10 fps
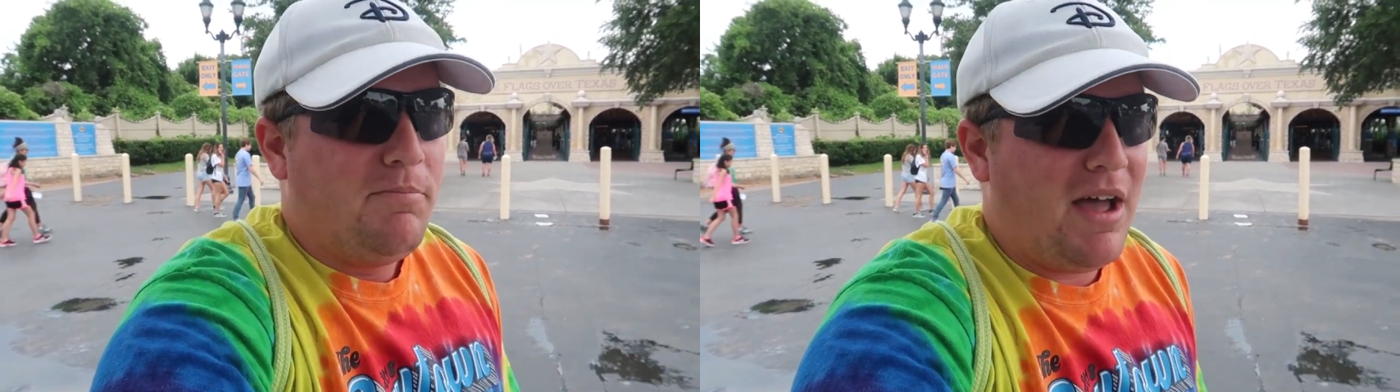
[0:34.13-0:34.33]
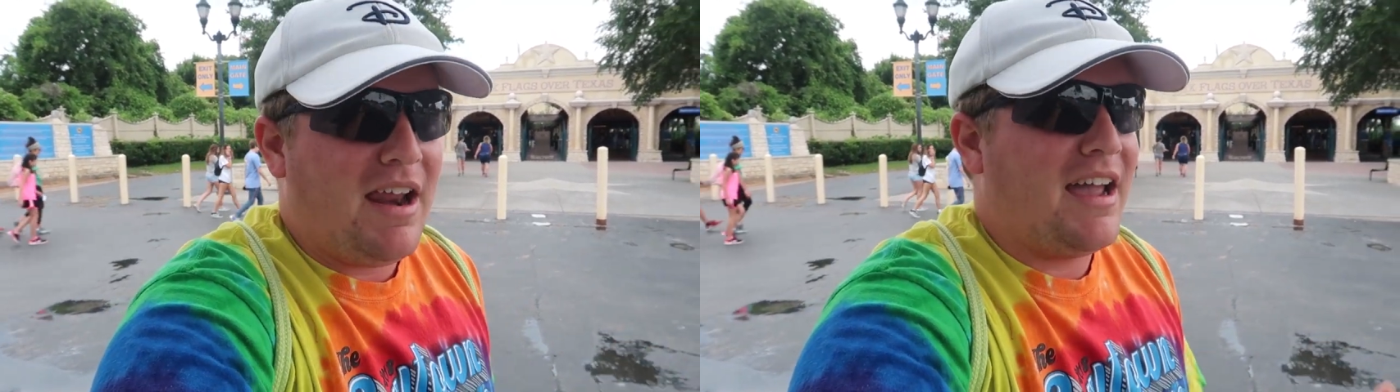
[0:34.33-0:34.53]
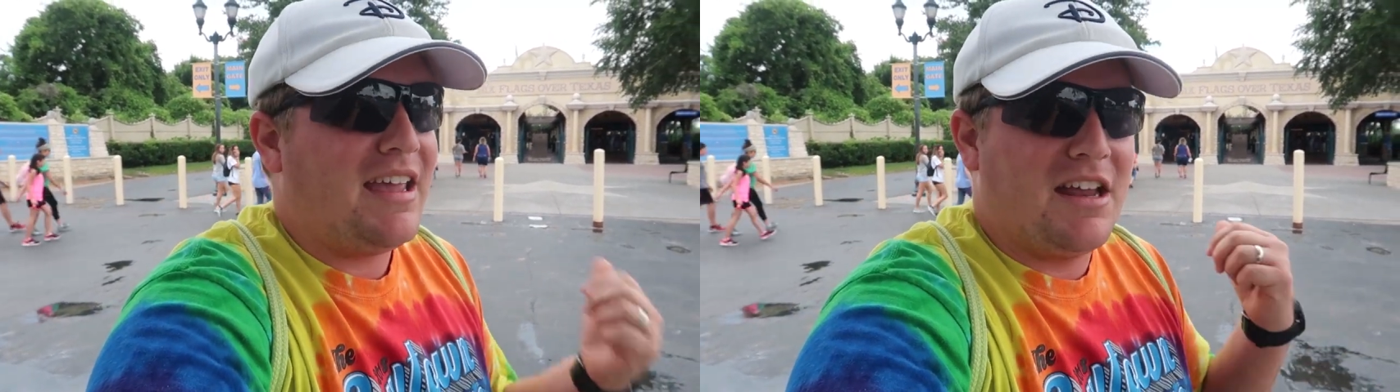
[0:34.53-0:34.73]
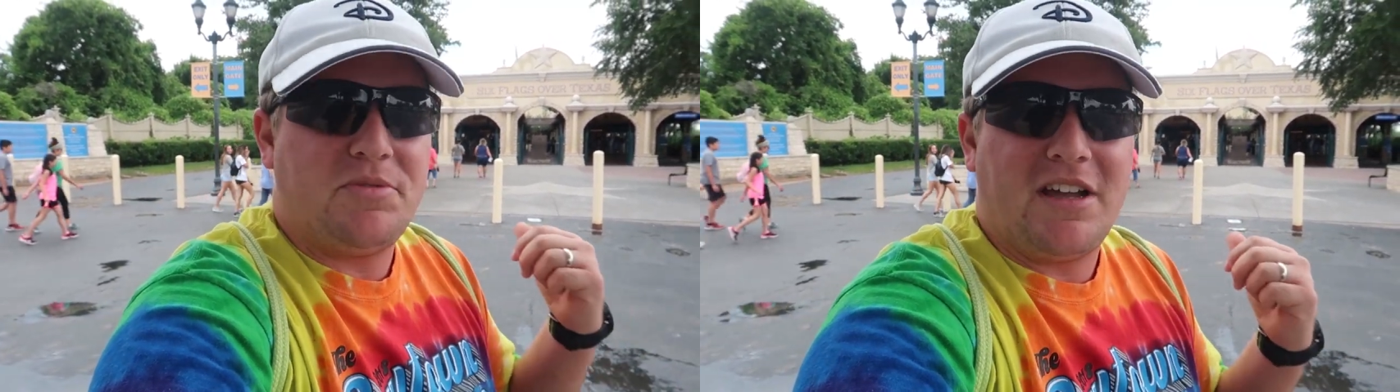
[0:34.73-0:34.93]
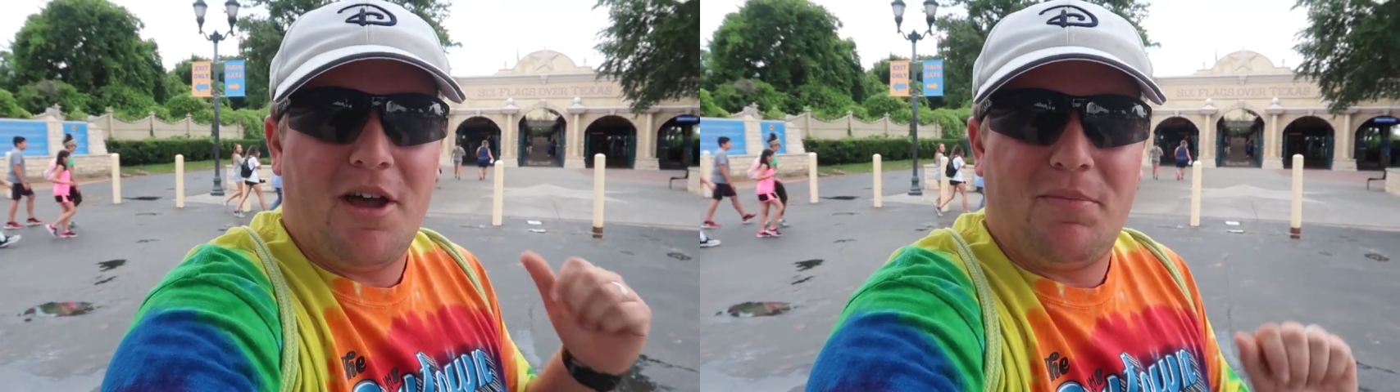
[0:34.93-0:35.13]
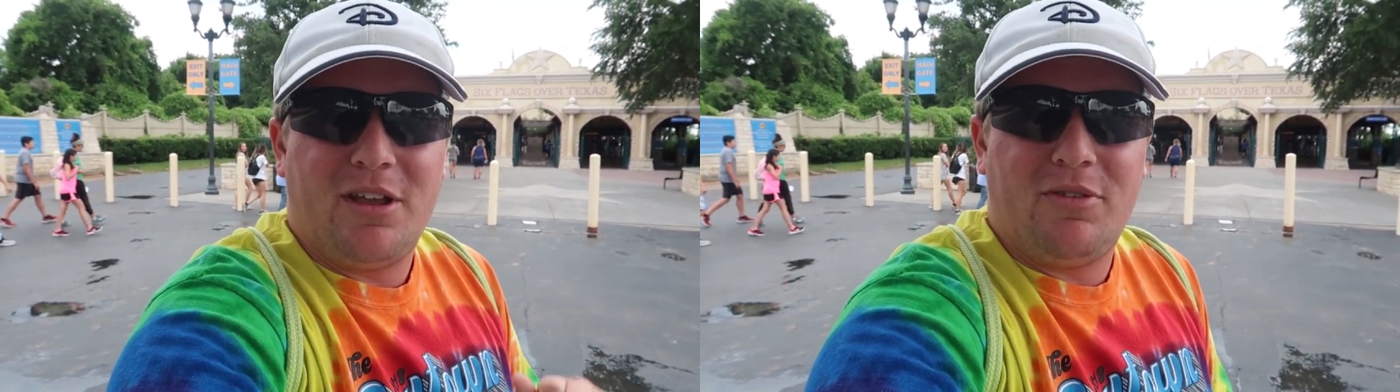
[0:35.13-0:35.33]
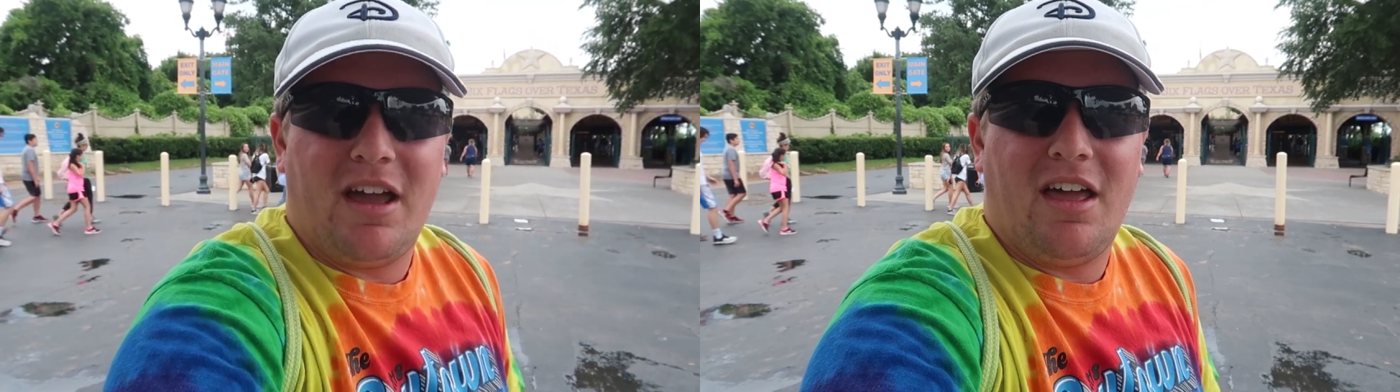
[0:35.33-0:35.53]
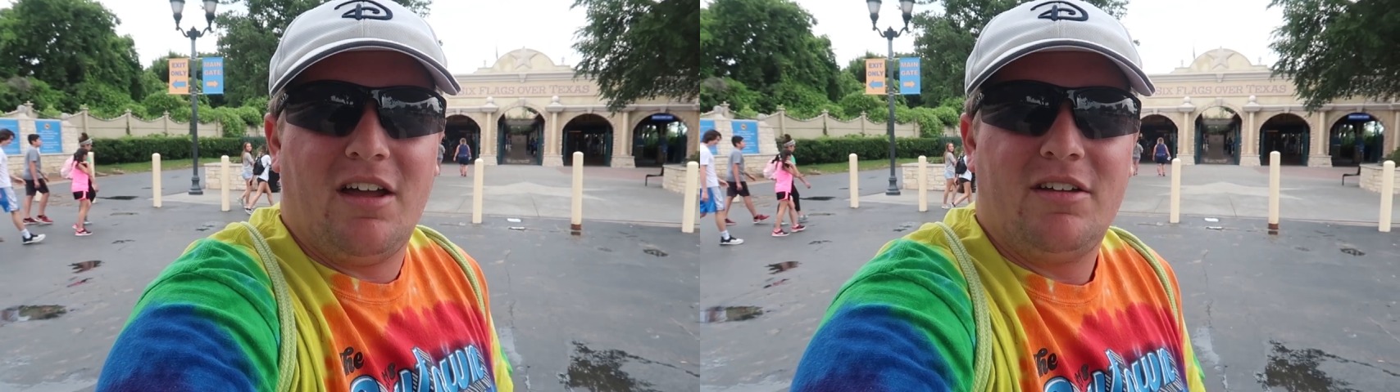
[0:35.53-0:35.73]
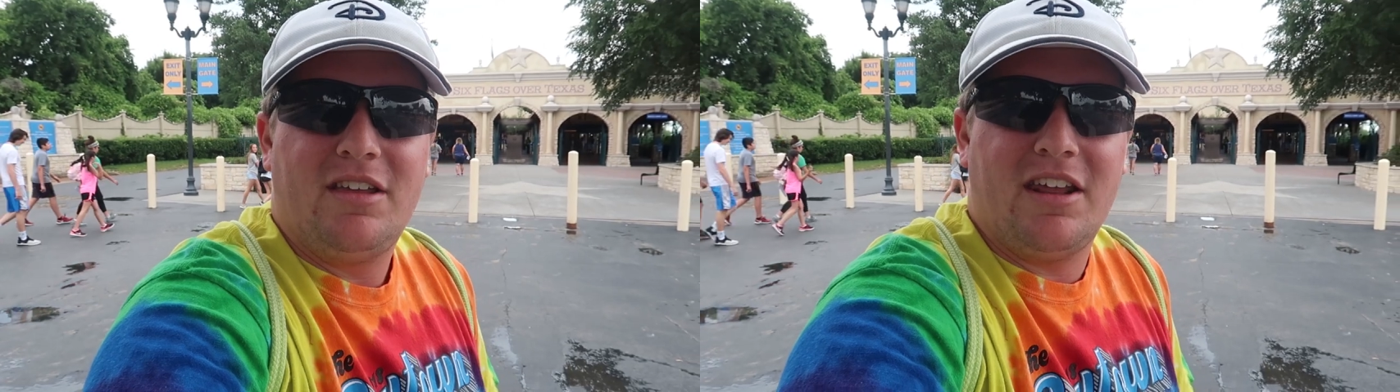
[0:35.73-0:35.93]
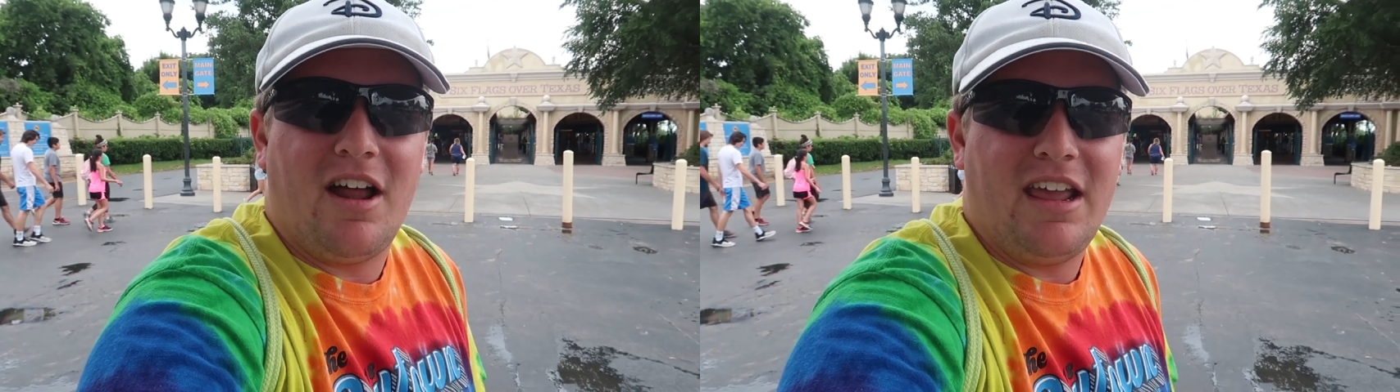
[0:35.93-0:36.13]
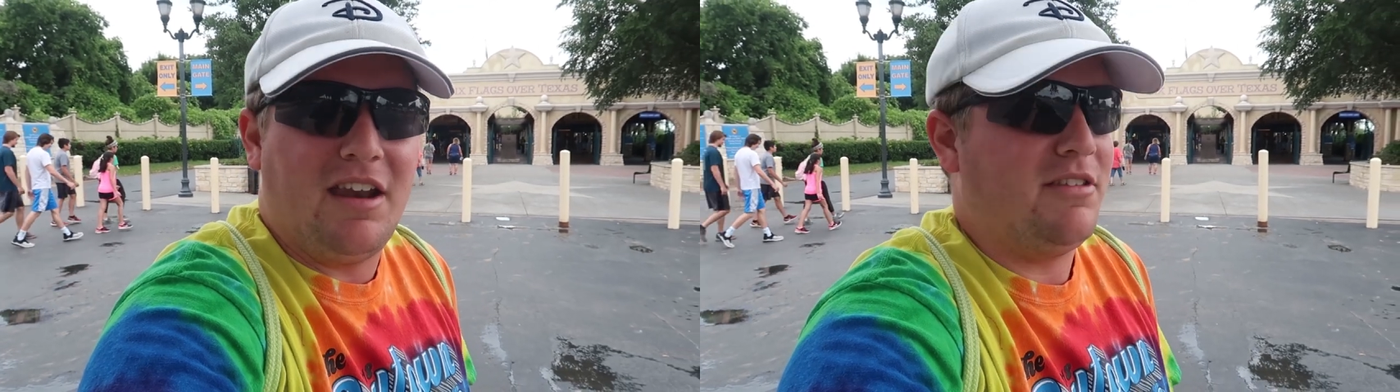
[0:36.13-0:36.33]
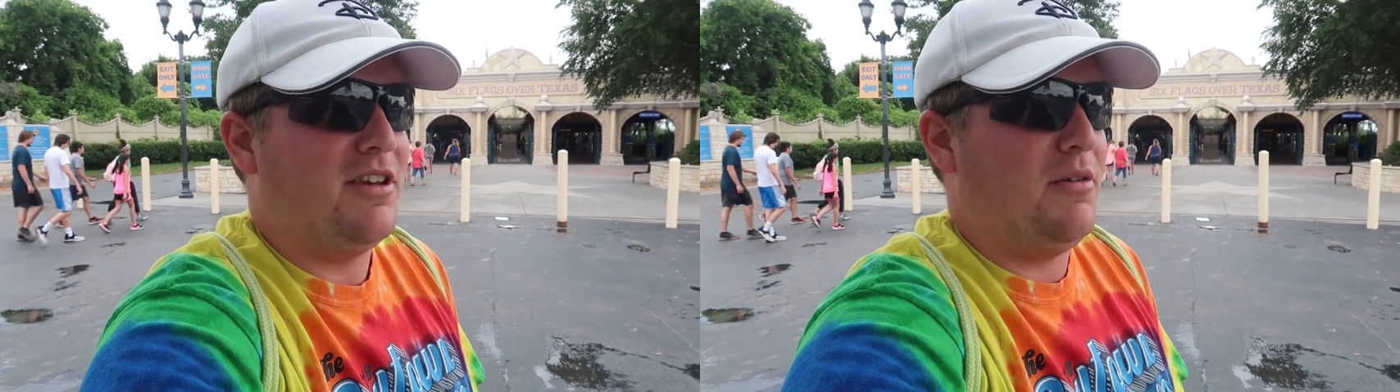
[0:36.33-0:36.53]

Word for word: but I gotta catch back up because we gotta get on in